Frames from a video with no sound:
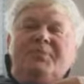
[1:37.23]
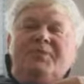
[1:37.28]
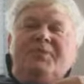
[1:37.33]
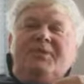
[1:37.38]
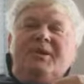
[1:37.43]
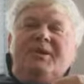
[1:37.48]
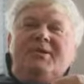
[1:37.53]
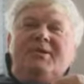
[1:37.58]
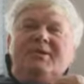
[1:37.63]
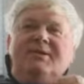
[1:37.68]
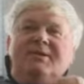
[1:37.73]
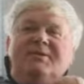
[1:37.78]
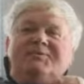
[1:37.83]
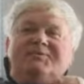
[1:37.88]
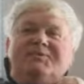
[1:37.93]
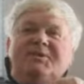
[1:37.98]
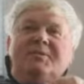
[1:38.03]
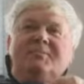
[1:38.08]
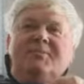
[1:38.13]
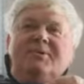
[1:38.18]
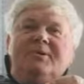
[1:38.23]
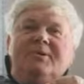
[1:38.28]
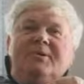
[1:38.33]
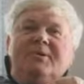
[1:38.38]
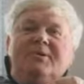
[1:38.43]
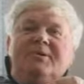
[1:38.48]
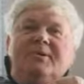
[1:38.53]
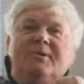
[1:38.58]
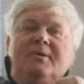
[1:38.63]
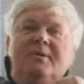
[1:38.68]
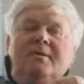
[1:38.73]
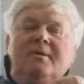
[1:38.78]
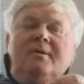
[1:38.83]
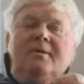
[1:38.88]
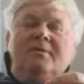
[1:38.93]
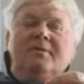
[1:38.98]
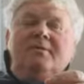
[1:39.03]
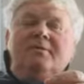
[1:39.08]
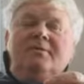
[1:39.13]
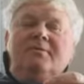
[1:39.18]
they needed somebody
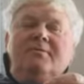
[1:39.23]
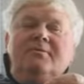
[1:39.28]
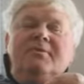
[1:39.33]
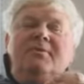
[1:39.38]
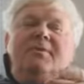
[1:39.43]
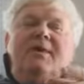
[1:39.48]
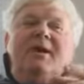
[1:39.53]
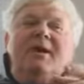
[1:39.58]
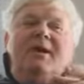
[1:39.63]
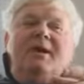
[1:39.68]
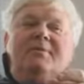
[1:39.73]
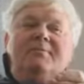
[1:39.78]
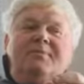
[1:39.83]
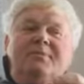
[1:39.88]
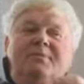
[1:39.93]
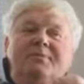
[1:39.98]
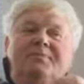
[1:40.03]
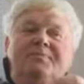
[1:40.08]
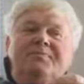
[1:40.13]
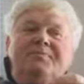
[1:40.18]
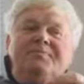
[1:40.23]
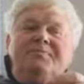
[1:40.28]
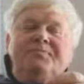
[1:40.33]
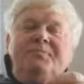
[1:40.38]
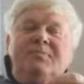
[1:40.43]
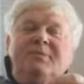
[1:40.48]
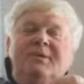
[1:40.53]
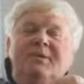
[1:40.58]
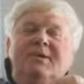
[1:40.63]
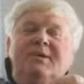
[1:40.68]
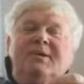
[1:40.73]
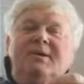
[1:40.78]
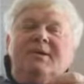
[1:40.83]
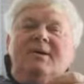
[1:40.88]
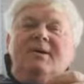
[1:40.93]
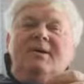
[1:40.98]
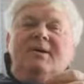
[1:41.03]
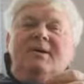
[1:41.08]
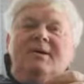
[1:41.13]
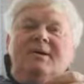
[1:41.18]
reliable
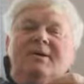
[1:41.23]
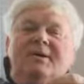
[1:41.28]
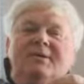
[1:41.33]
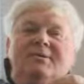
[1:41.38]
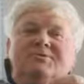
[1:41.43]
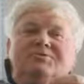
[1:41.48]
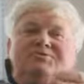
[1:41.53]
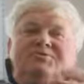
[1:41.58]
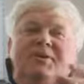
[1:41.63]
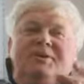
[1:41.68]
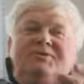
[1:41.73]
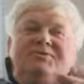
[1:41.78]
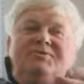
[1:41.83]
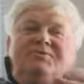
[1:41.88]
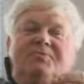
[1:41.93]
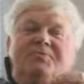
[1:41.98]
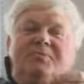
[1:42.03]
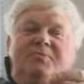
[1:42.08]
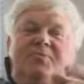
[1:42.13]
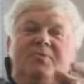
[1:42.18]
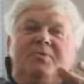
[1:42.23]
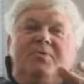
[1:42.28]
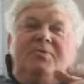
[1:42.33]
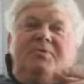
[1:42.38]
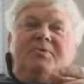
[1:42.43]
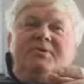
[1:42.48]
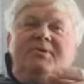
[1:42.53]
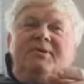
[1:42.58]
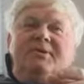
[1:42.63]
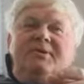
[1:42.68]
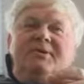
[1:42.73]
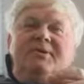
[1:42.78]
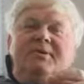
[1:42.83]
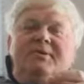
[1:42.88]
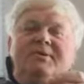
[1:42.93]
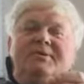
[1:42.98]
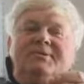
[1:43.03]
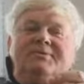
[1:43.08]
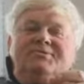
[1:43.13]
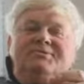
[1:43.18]
and trustworthy
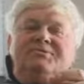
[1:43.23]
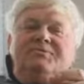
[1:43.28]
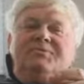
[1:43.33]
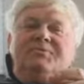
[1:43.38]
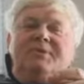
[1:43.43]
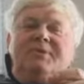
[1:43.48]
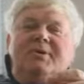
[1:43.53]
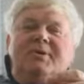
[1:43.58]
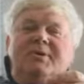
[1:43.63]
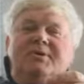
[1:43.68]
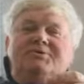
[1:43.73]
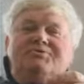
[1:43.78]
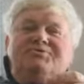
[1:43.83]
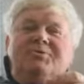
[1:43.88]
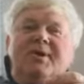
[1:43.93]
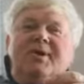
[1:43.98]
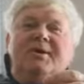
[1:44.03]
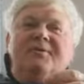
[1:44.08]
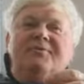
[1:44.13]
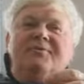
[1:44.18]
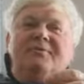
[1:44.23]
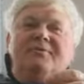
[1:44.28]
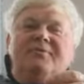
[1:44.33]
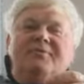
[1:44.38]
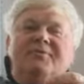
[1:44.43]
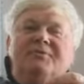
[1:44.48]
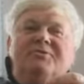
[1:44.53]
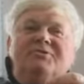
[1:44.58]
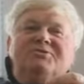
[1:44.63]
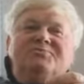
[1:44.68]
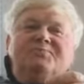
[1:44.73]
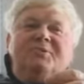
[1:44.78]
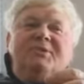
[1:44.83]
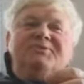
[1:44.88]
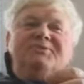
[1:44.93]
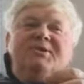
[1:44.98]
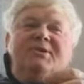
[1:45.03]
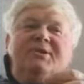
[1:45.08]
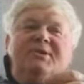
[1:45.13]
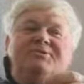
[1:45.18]
to drive him for his
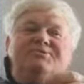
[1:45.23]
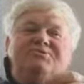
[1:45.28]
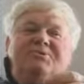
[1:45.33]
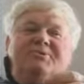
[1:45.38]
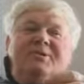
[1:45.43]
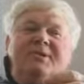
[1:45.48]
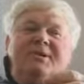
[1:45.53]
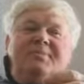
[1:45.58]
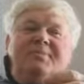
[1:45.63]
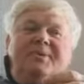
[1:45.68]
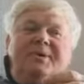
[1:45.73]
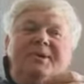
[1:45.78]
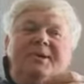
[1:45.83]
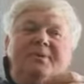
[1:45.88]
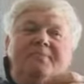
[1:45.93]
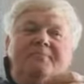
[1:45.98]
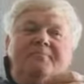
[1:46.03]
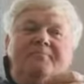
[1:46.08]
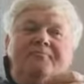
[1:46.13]
presidential campaign.